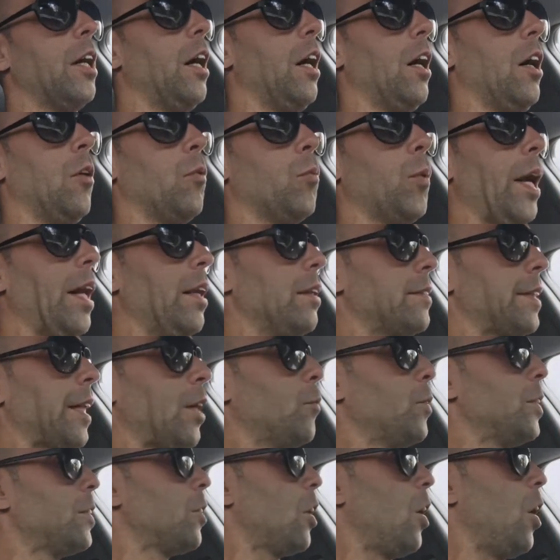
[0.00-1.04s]
Well,
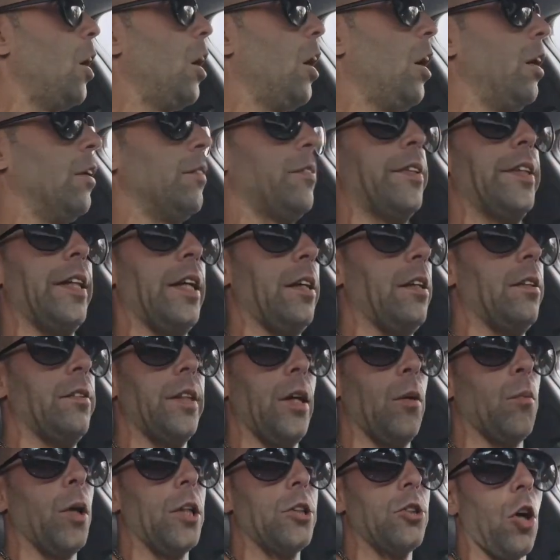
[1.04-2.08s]
there
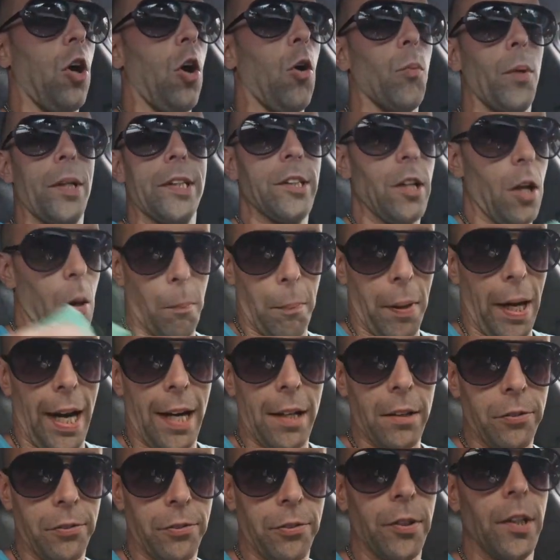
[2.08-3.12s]
was already a
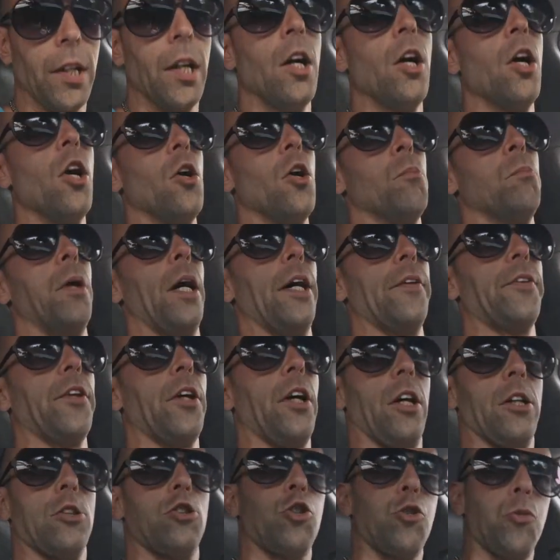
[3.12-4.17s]
path, but
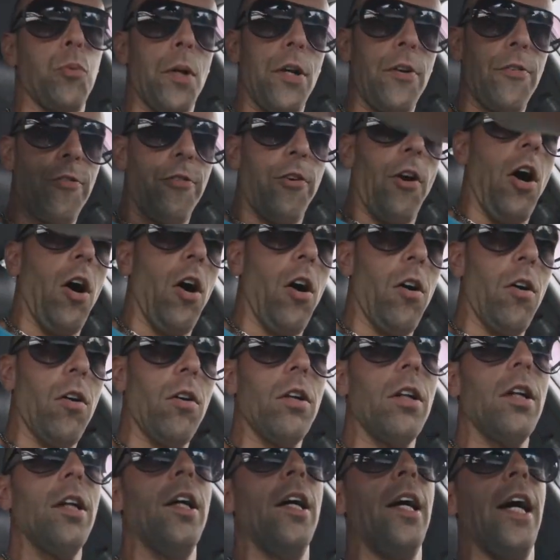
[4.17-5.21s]
a tree
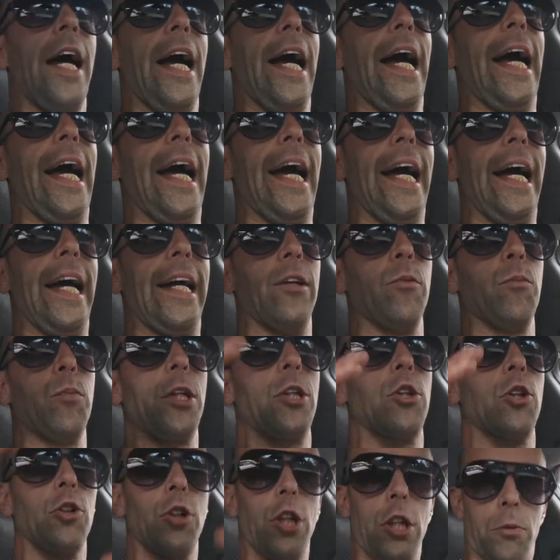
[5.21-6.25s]
fall and
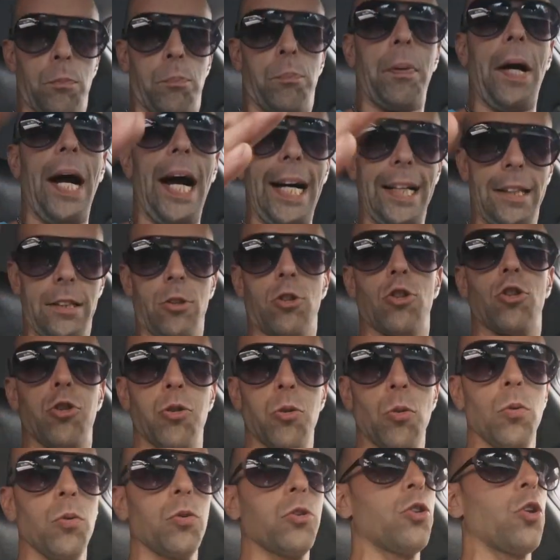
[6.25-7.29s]
we could not pass
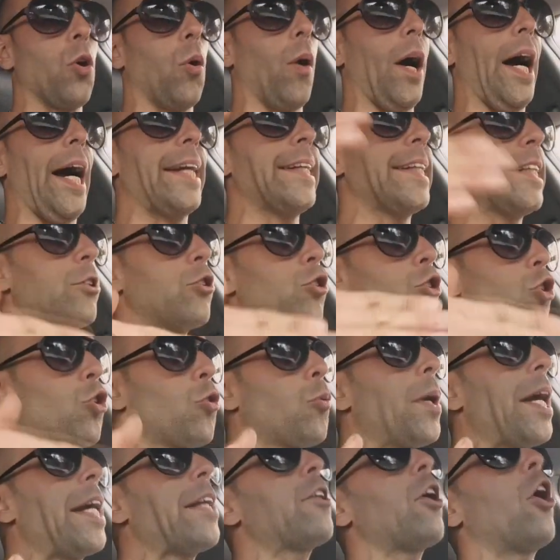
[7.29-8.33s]
through. So I need to
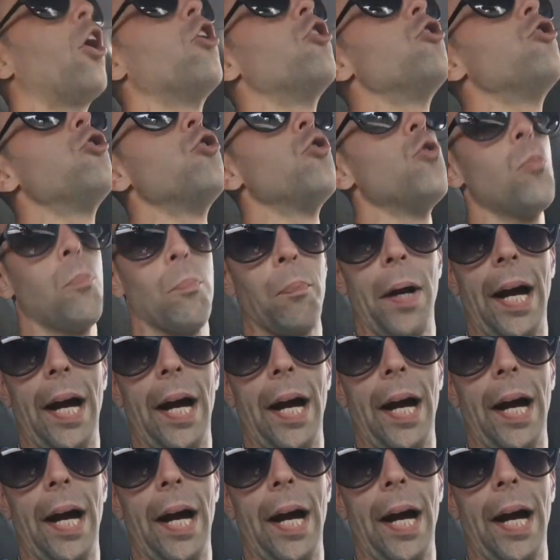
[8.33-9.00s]
create a new